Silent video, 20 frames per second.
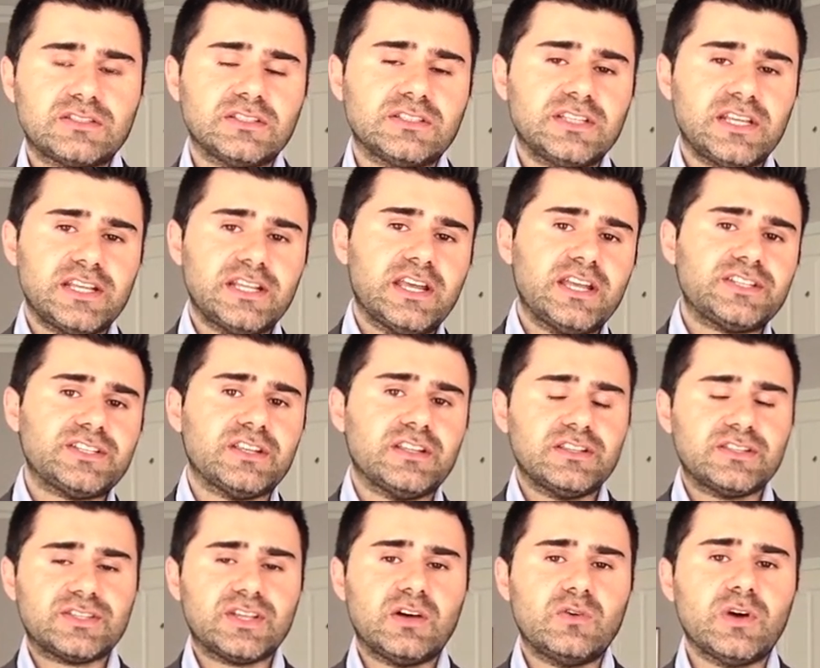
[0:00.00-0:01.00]
to teenage
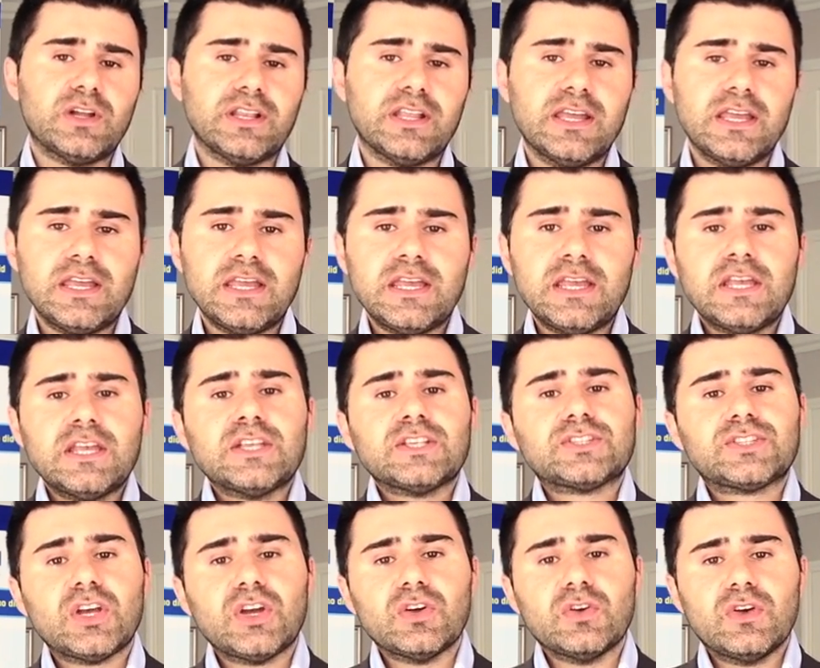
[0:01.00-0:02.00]
and so on.
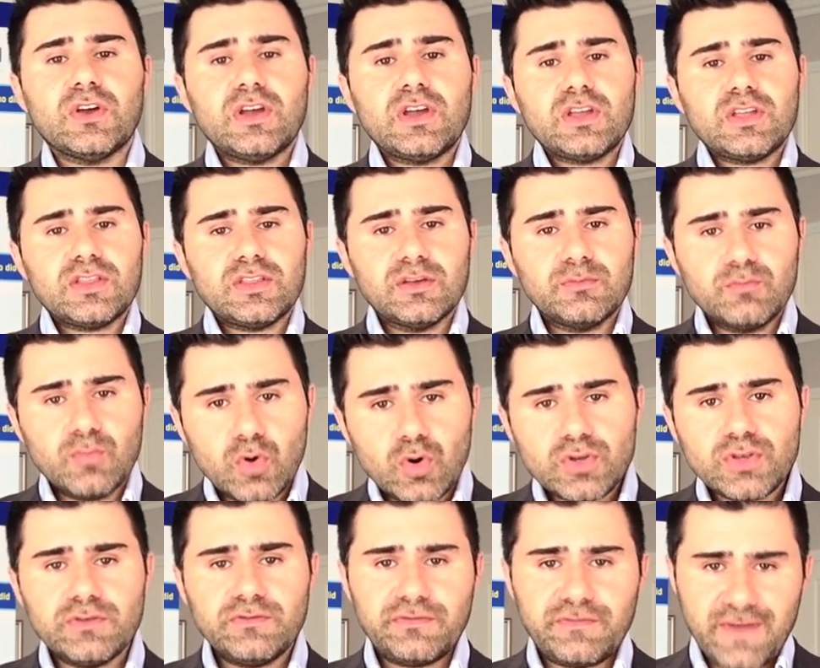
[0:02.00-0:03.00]
So the more
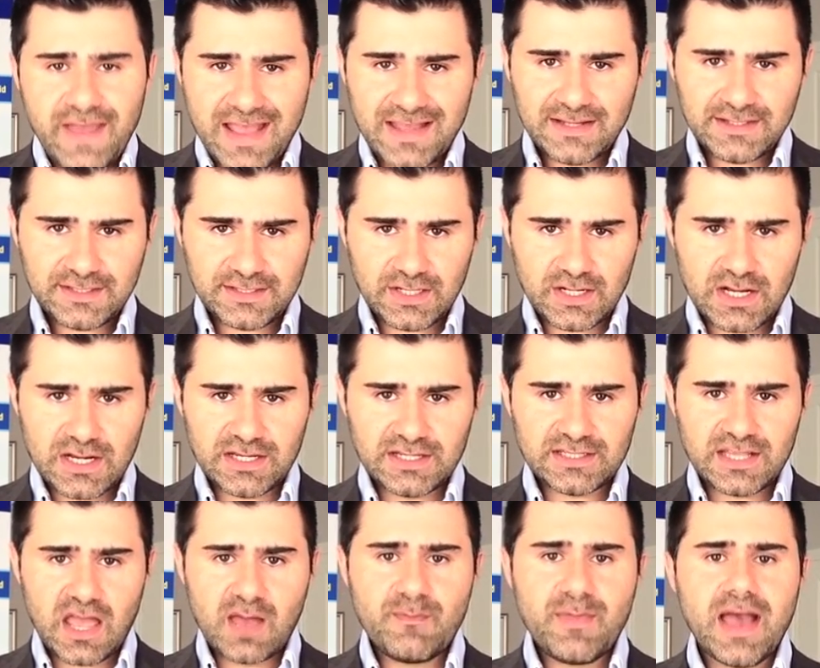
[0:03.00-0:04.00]
you fantasize
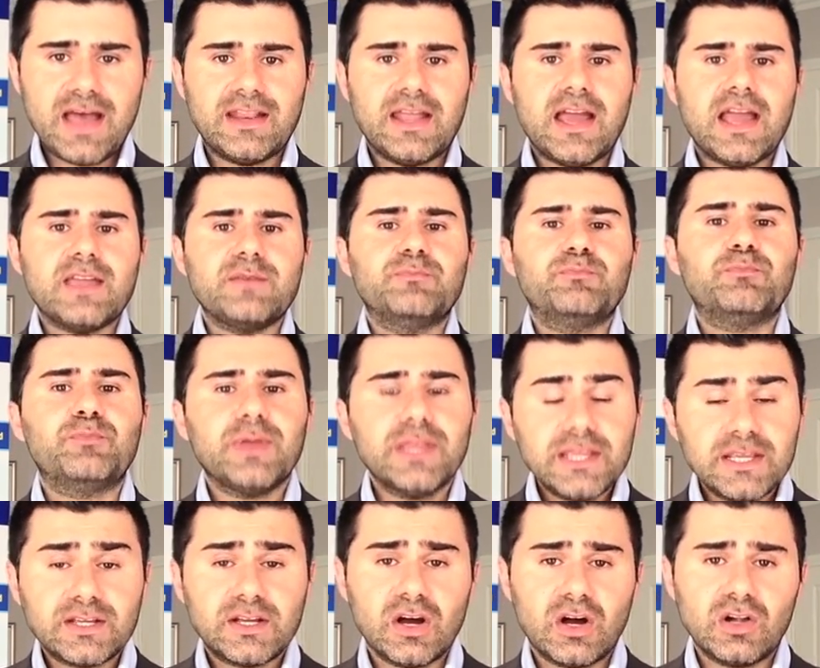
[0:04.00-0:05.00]
about a
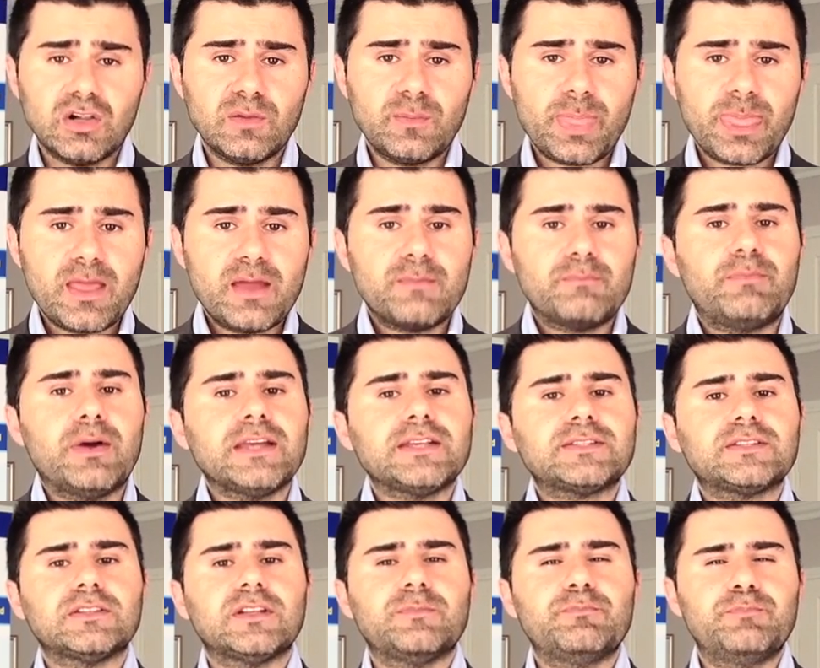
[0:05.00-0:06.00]
big goal
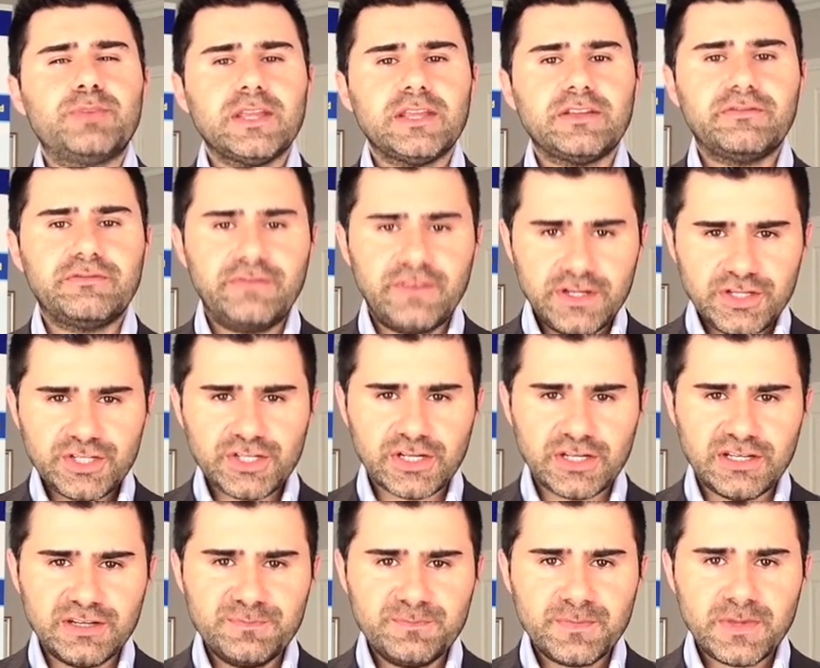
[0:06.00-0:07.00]
based on a big
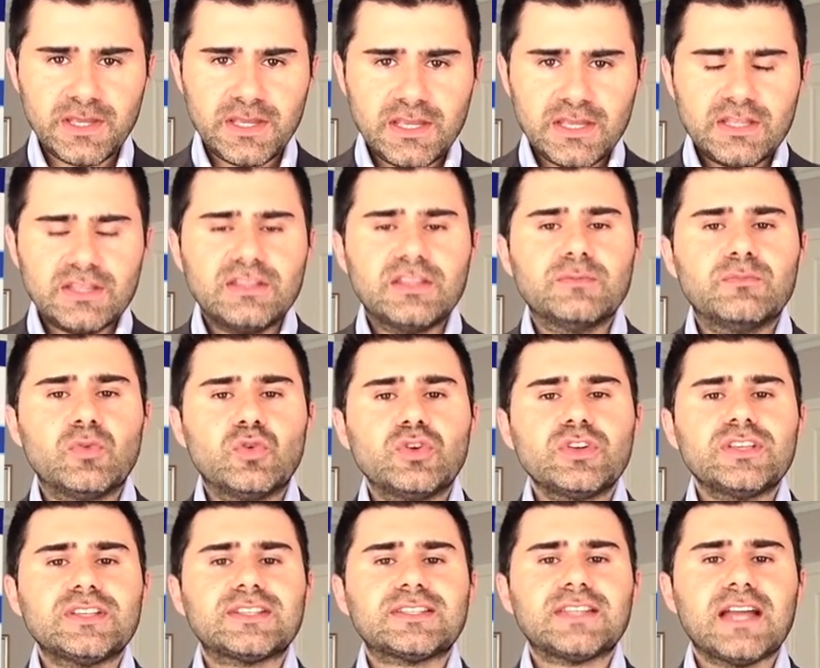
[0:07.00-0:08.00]
vision, the more
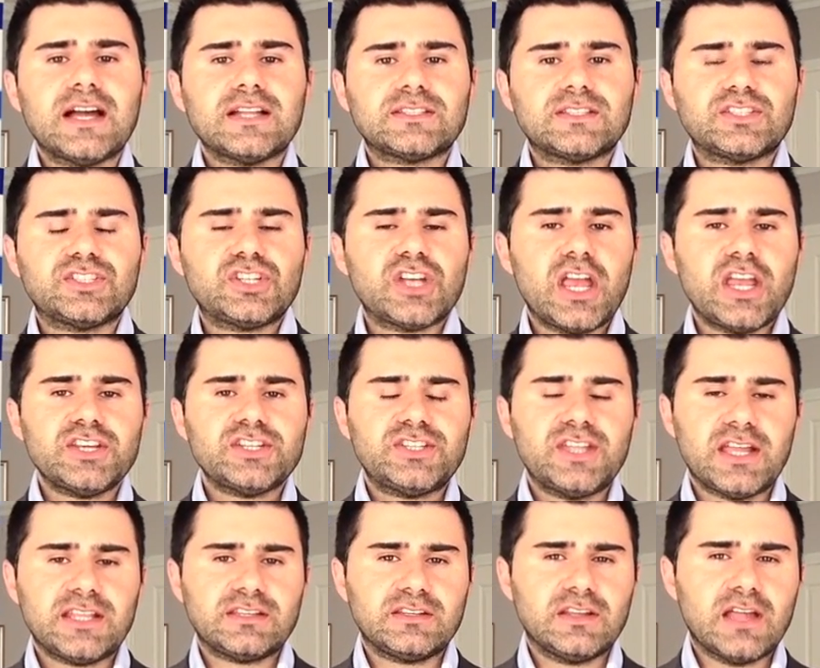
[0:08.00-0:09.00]
you start to change
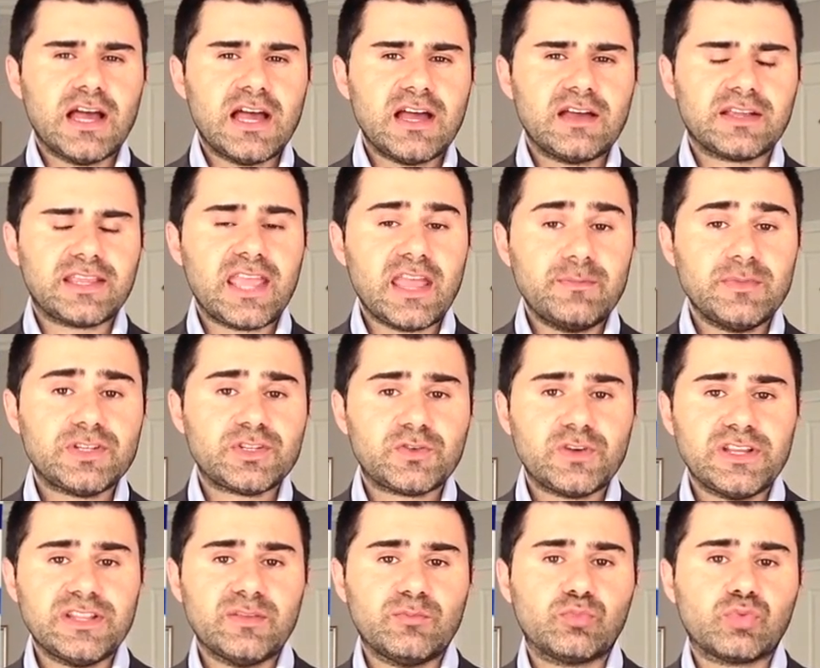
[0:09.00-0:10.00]
that chemistry
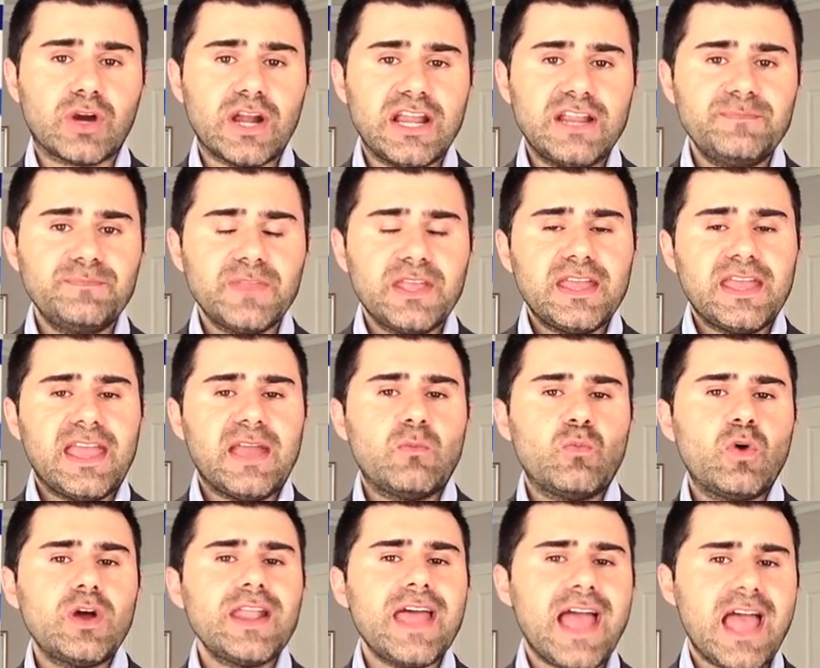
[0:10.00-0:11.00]
in the brain. And
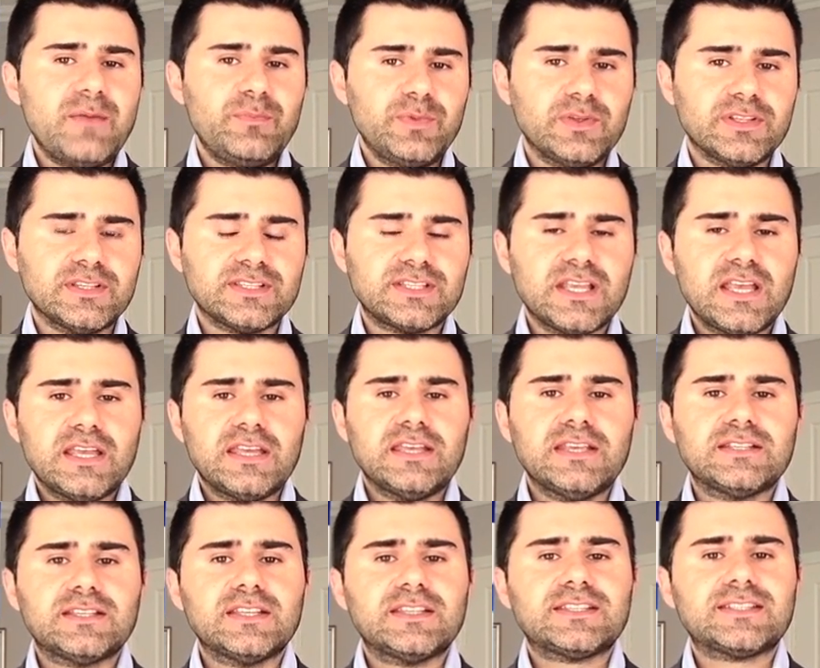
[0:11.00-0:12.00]
what happens
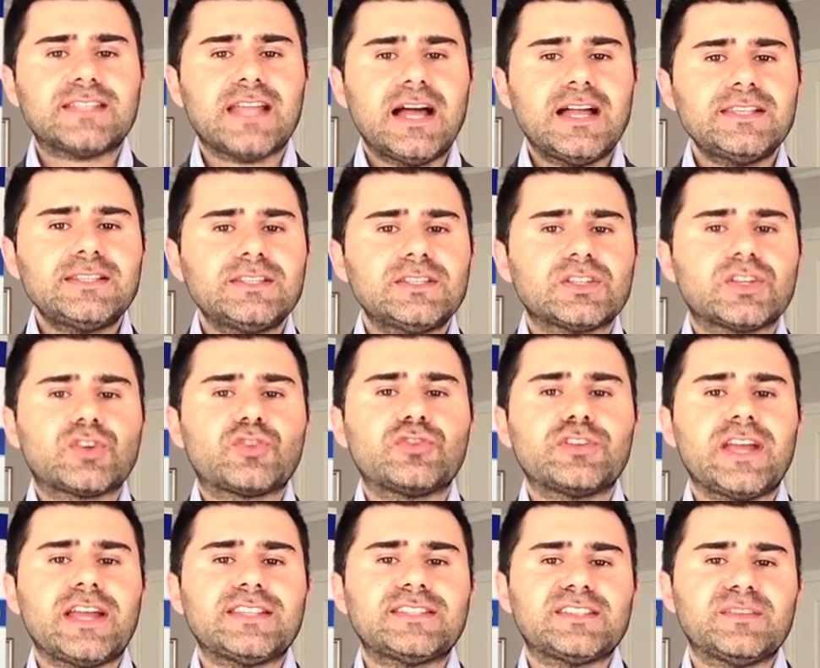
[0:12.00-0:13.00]
is it starts to
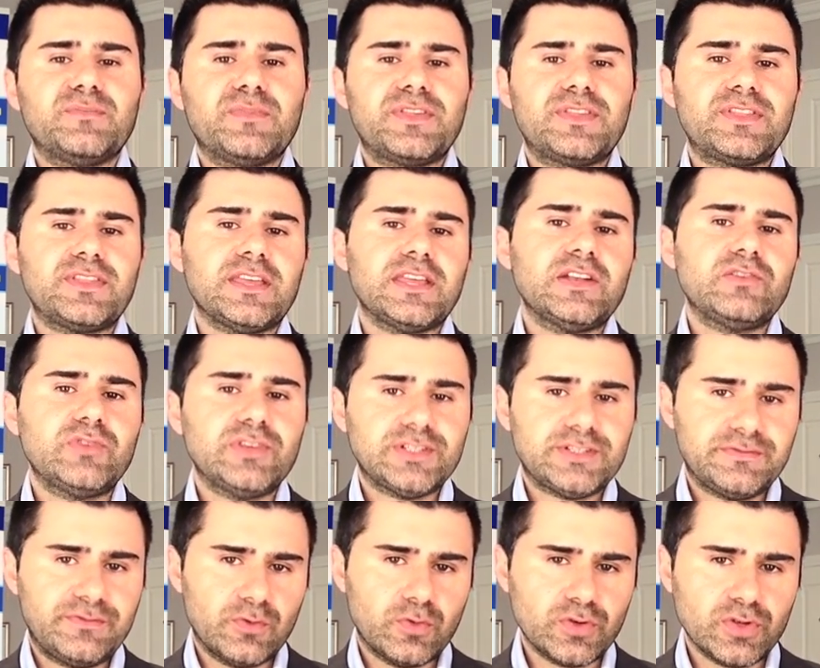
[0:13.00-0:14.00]
create some theories
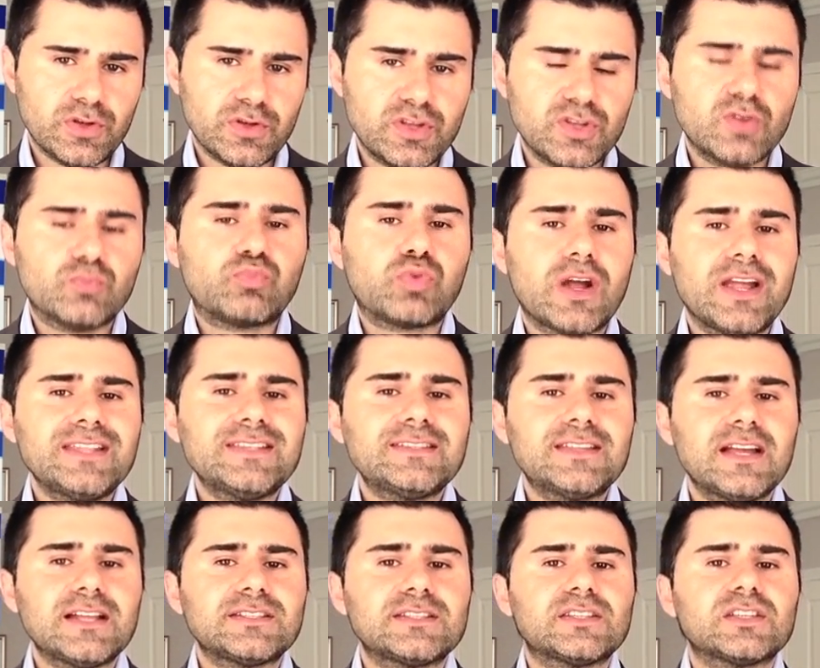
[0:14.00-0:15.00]
for you. Your brain
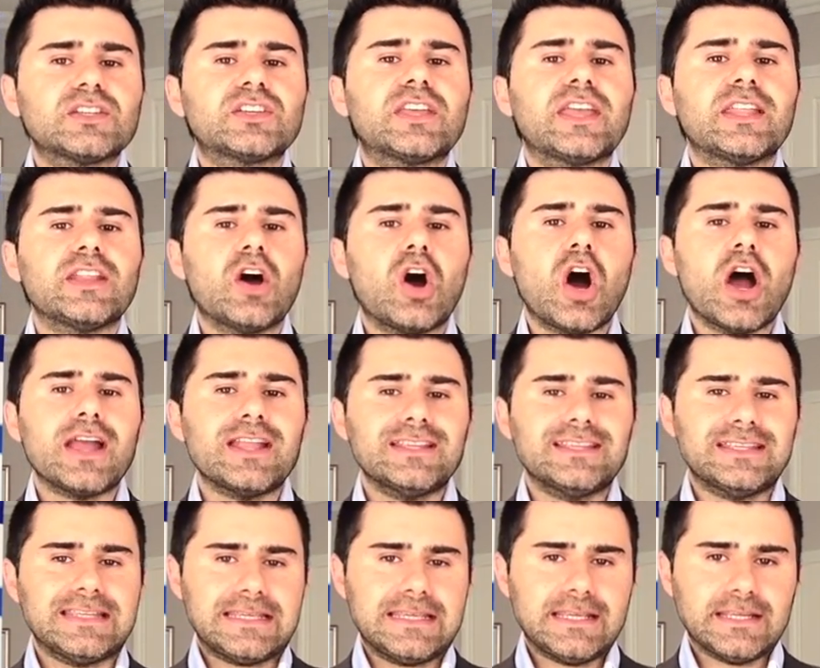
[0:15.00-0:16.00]
starts to get
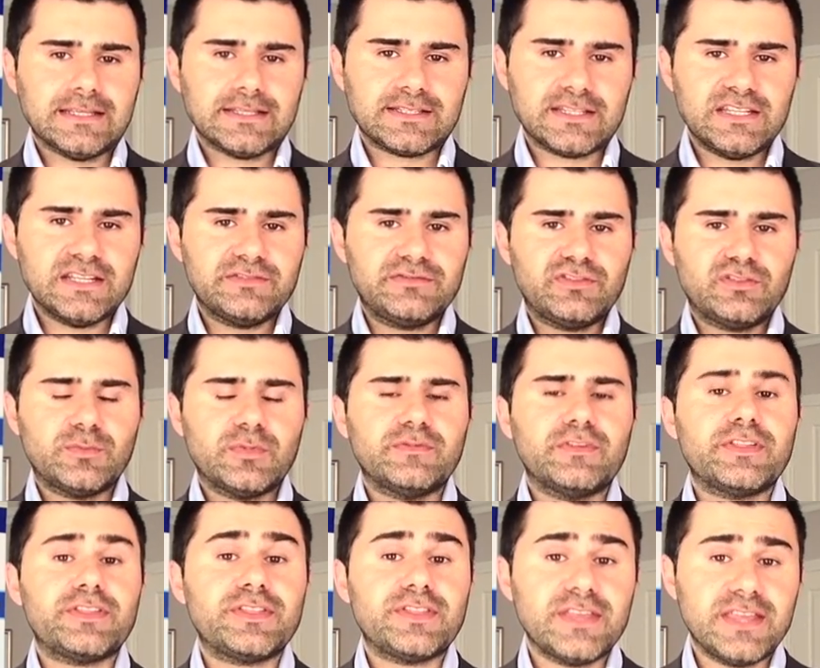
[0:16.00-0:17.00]
ideas in the form of a
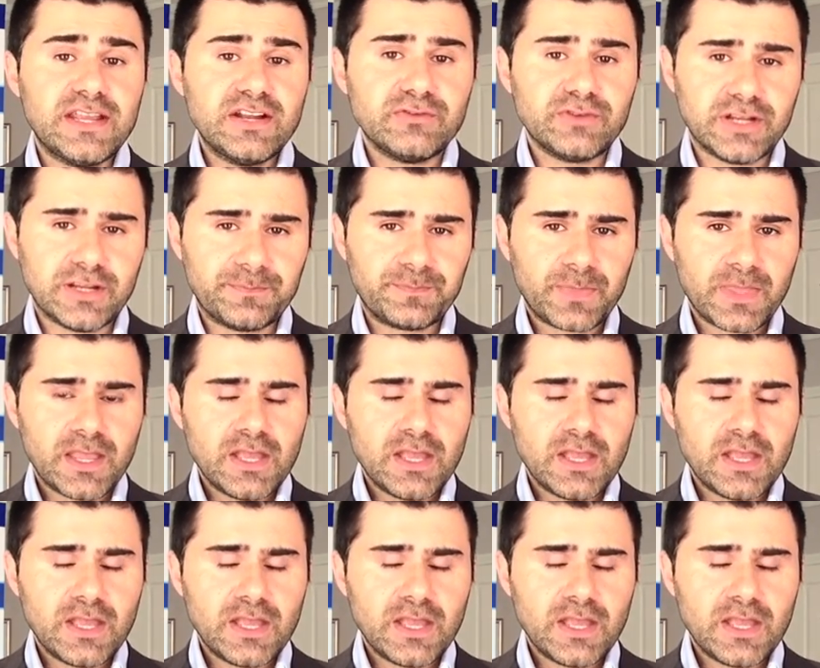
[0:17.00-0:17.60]
theory.